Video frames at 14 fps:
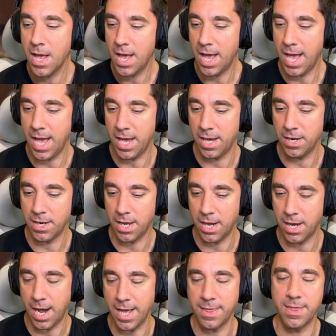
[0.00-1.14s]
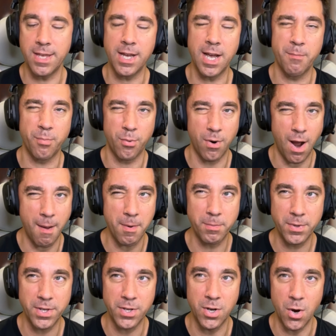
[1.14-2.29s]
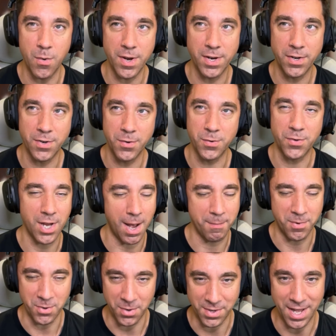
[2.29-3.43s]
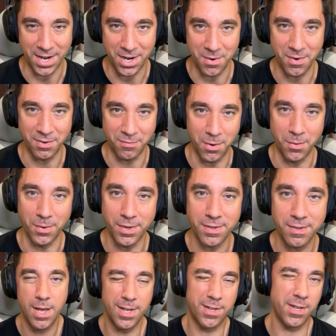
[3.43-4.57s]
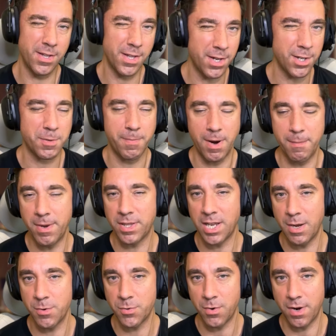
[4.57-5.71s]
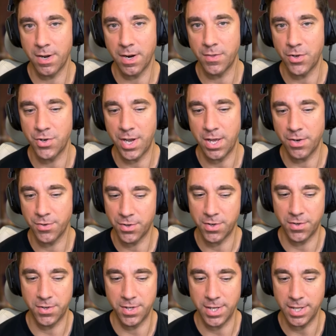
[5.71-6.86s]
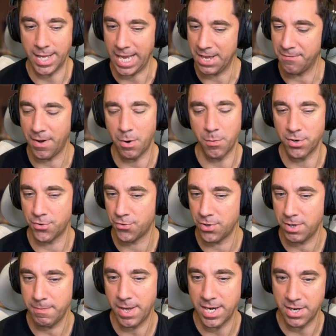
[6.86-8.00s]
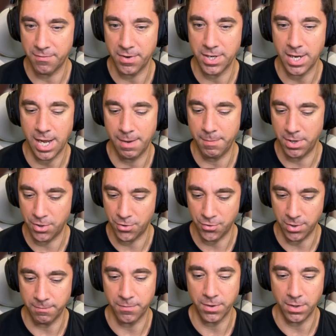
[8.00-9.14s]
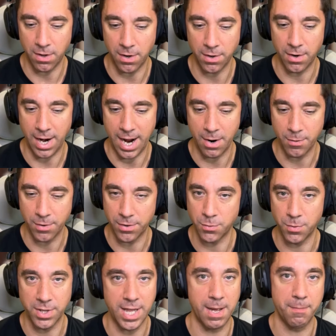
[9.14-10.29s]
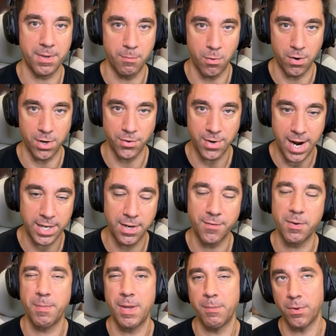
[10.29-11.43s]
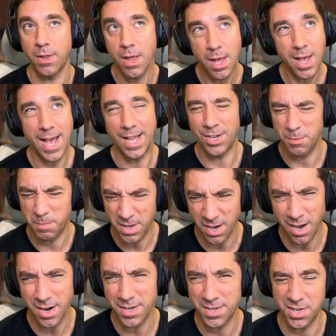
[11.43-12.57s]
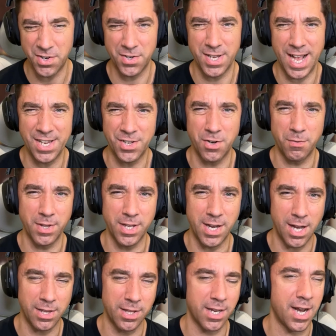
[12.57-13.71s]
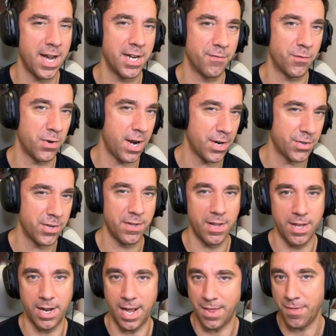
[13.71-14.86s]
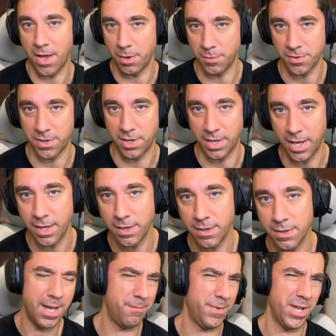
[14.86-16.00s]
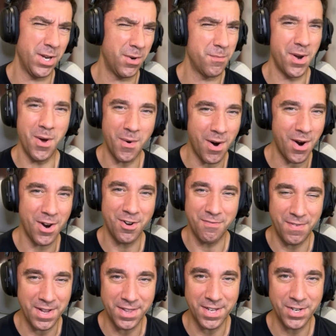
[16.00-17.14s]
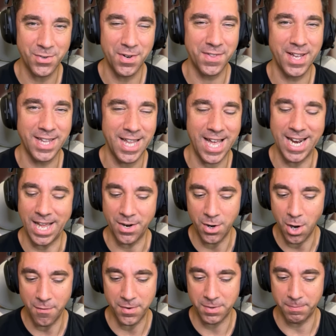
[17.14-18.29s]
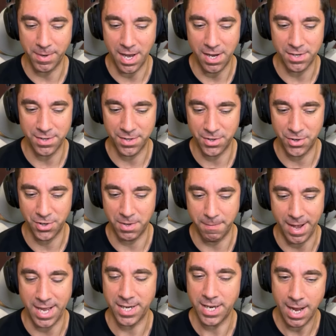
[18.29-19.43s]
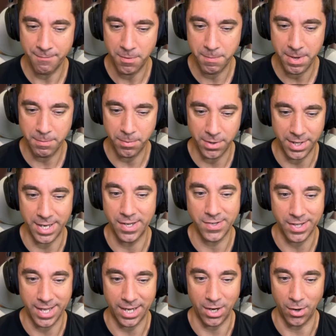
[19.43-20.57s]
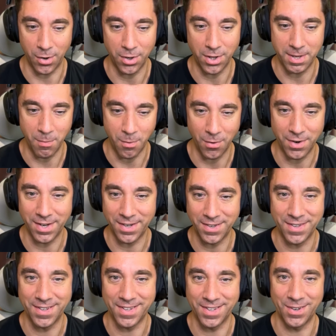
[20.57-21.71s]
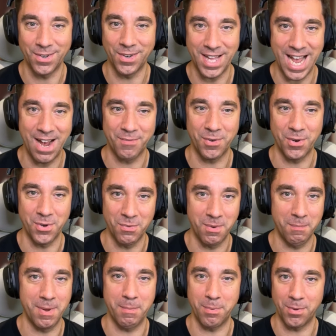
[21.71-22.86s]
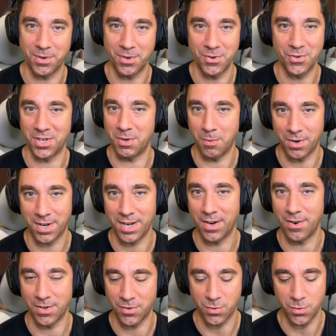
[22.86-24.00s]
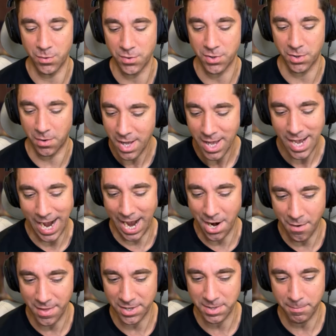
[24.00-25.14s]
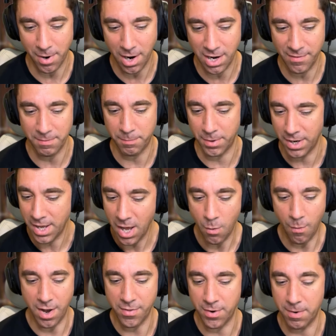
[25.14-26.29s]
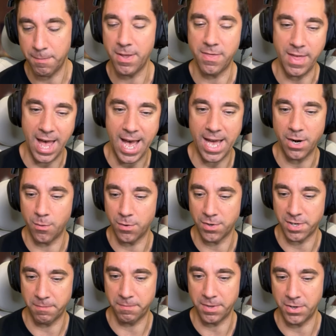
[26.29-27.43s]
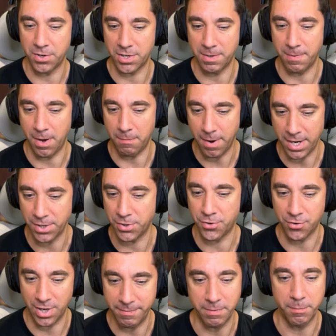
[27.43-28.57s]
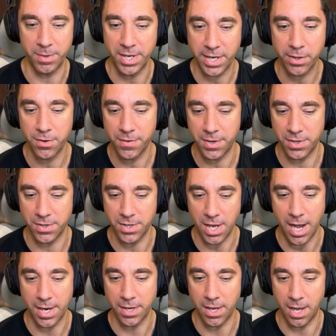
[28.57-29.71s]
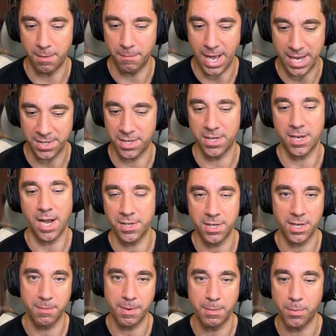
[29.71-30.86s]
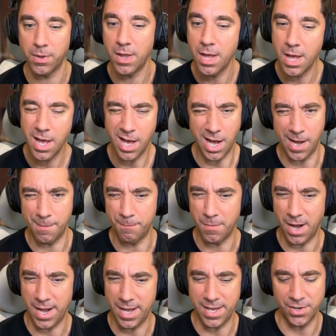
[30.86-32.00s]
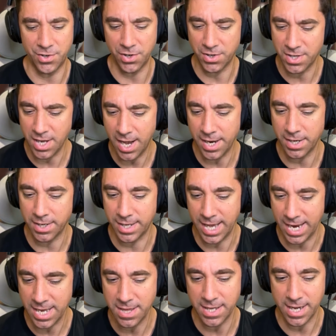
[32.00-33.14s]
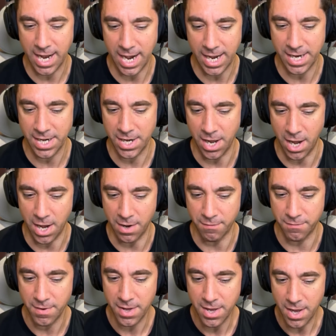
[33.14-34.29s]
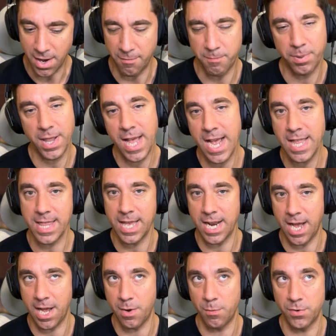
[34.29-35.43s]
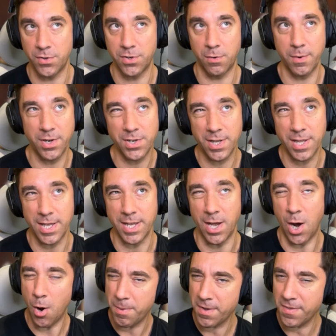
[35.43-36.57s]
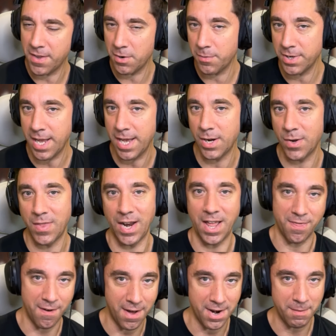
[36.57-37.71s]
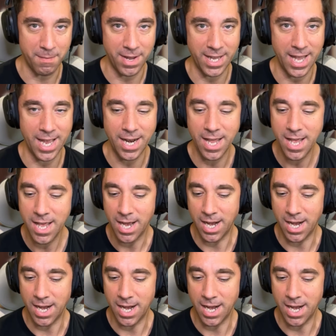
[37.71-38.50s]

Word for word: And uh, I think I'm probably going to stop doing that going forward. It's a little experiment that I was running on the channel just to see like if I were to stream at a different time and to stream for longer hours, would that be more attractive to people? And to be honest, it just hasn't really got the kind of traction that I thought it was going to get. And, you know, no hard feelings or anything like that. I don't know if it's because it's just a bad time for people. It is like early morning to early afternoon when people are usually working or at school. So I know that's a part of it, but whether it be that or something just about my stream in particular that is not um, as enticing to people. Um, I, it's just not getting the kind of of play that I was originally hoping that it would get, or that I thought it might get.